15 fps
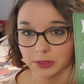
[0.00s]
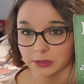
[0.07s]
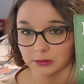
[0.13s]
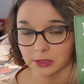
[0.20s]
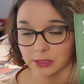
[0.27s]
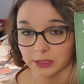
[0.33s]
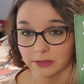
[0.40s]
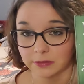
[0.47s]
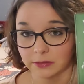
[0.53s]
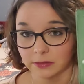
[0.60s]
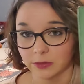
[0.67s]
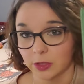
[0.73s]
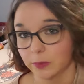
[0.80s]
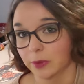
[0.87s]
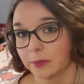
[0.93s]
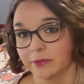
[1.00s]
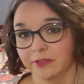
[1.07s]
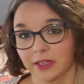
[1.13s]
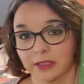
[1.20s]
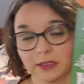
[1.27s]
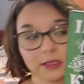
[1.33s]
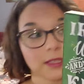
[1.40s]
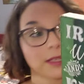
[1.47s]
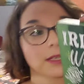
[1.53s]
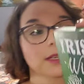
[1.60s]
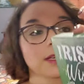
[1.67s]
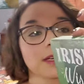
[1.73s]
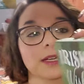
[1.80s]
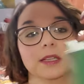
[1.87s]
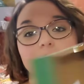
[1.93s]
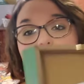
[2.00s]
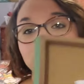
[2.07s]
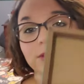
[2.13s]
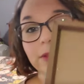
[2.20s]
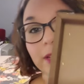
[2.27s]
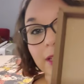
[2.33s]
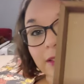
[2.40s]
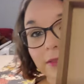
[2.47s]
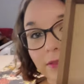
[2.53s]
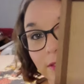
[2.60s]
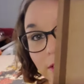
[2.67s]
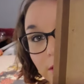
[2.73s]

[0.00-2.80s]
it in a different room. It'll be fine. And they do have the